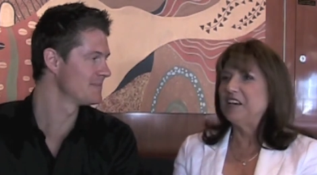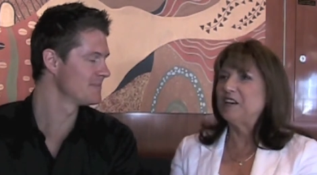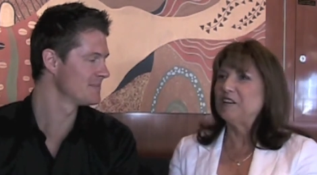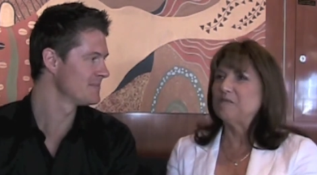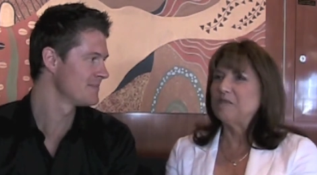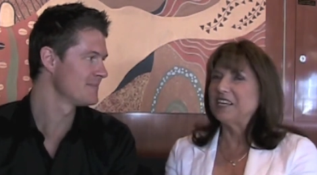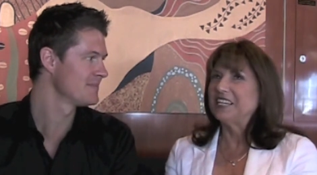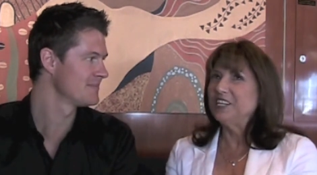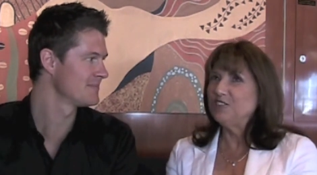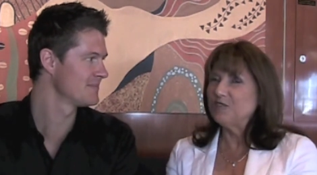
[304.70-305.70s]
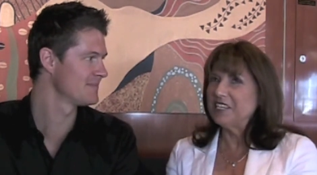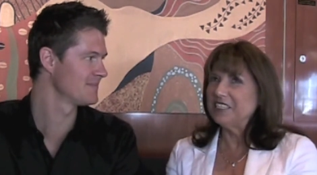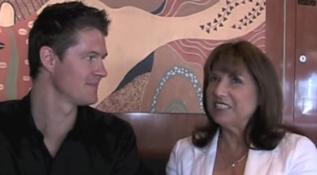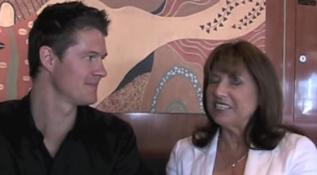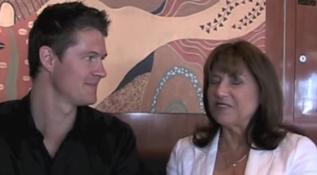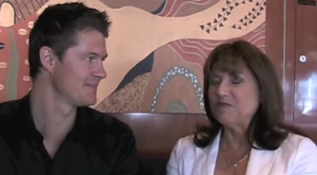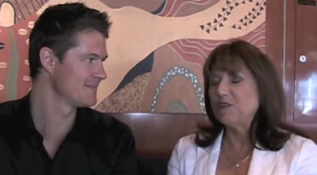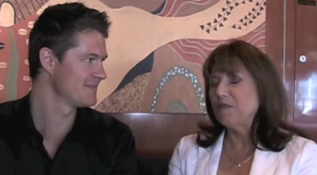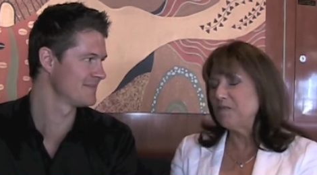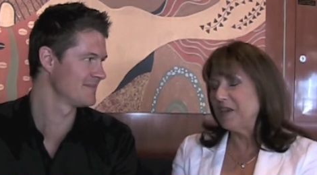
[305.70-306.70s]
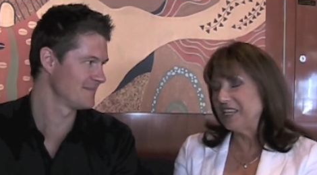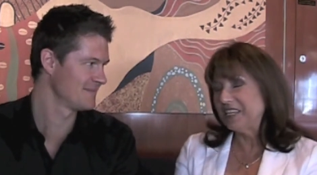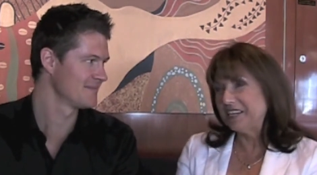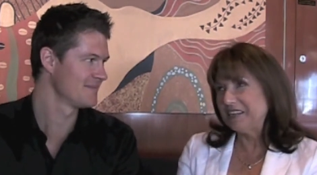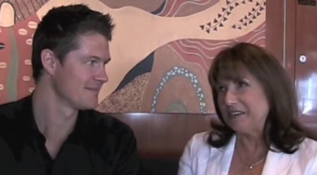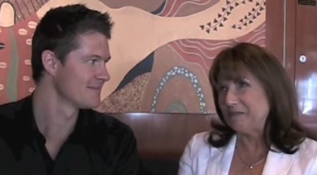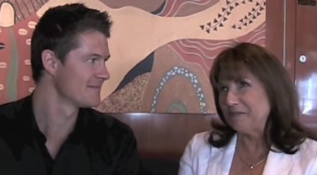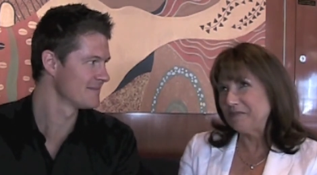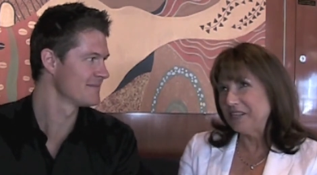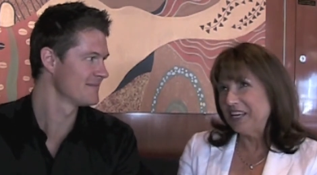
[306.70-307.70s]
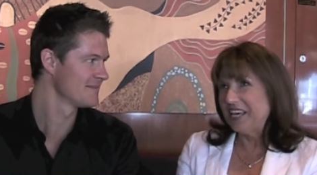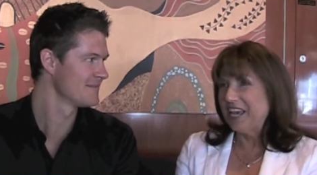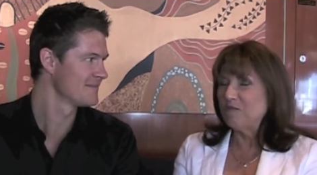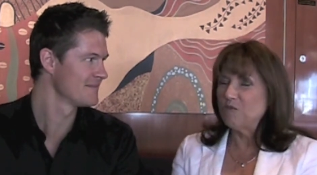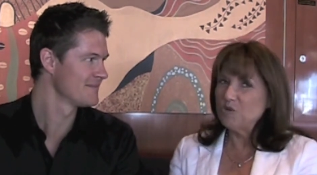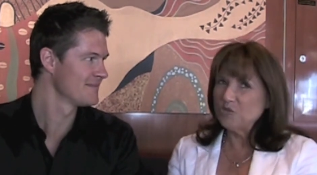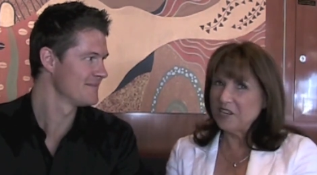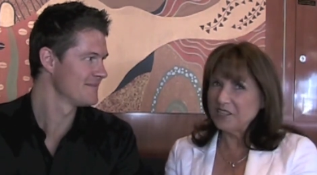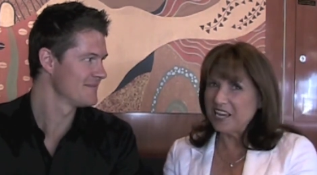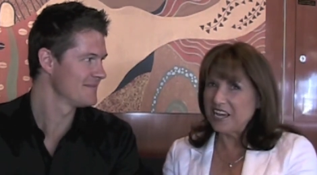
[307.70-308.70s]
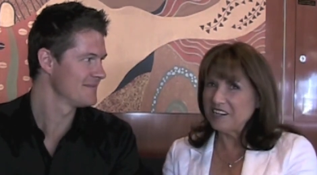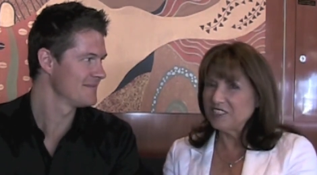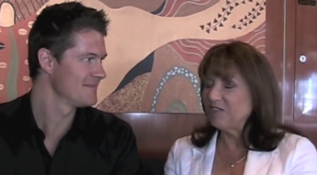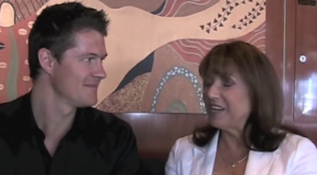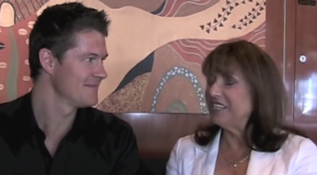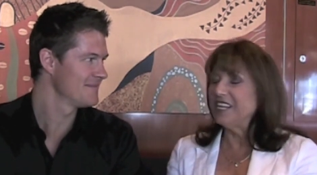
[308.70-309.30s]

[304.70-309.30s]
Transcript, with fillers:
Speaker 1: um, I get dressed, I put on my makeup, I walk around the house, find